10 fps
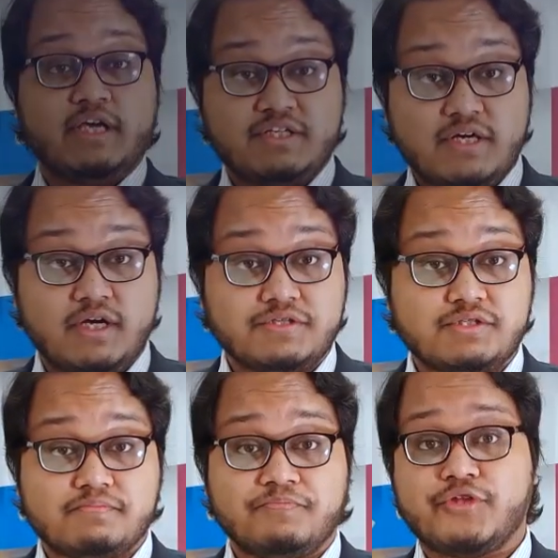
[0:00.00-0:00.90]
It
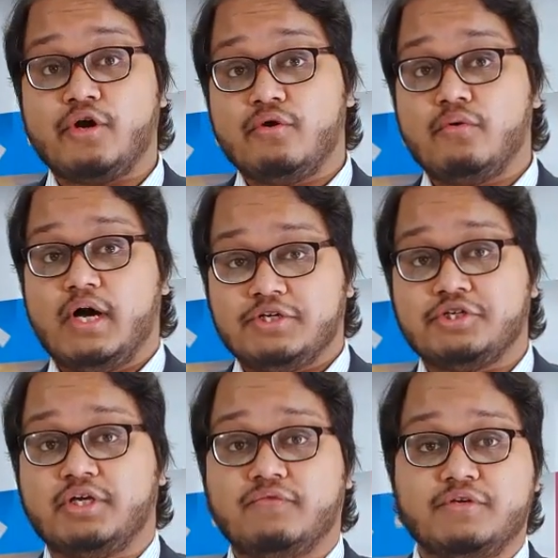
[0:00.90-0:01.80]
does, though I
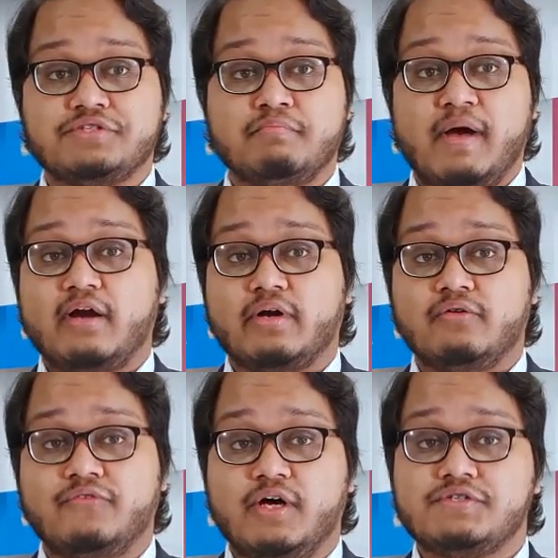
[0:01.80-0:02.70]
should give you some
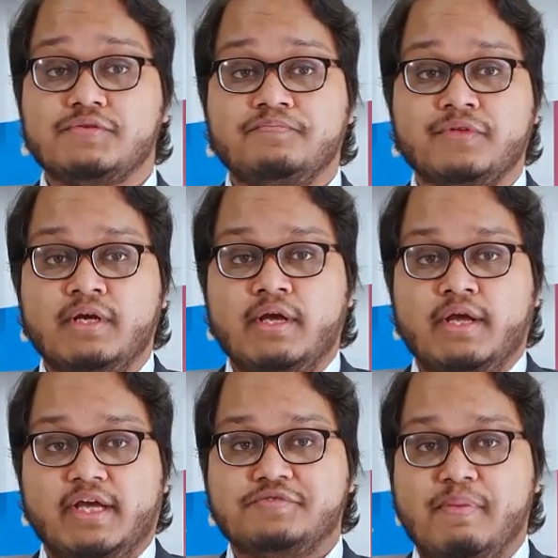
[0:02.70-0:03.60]
background first.
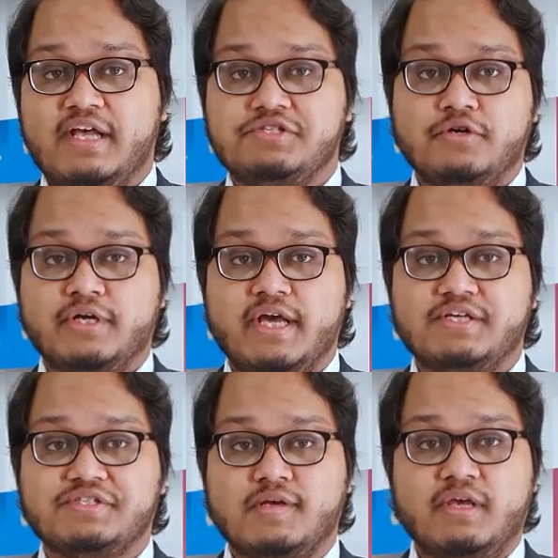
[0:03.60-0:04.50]
It's based on a
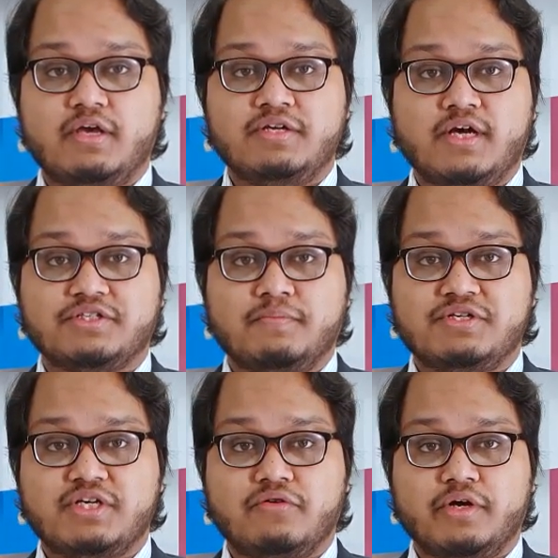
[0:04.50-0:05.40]
semiconductor
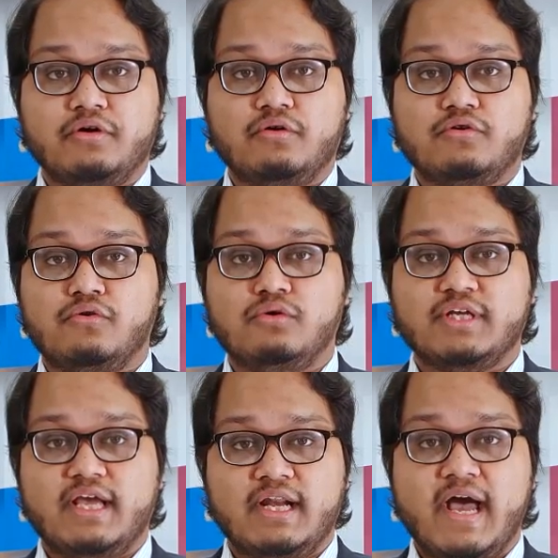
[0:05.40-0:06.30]
material called
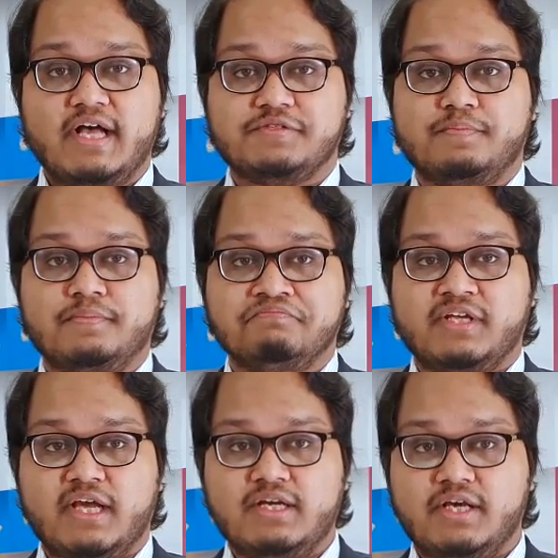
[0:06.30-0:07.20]
InAsSb,
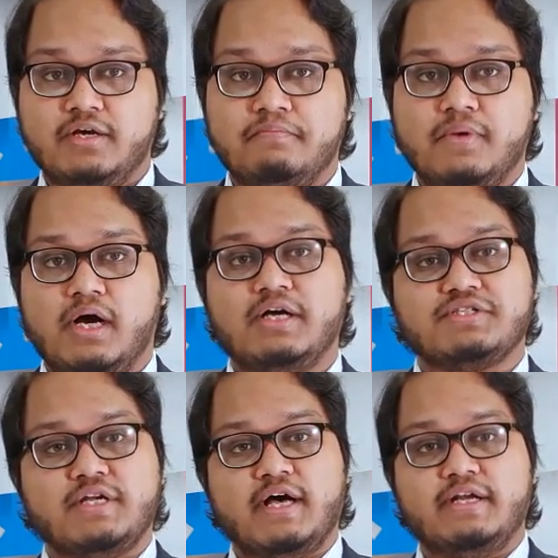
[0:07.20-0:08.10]
indium
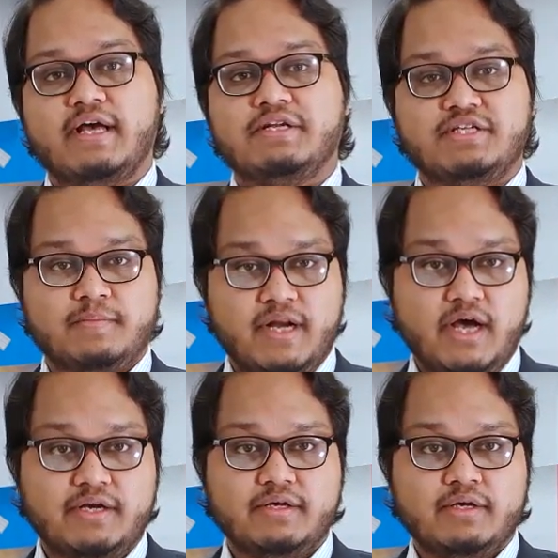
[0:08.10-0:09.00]
arsenide
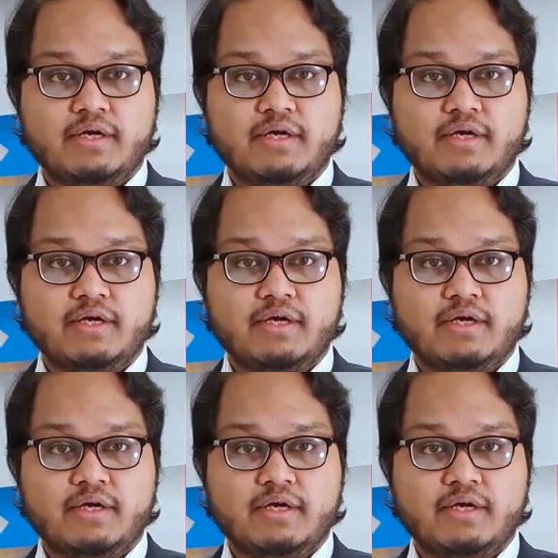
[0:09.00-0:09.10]
antimonide.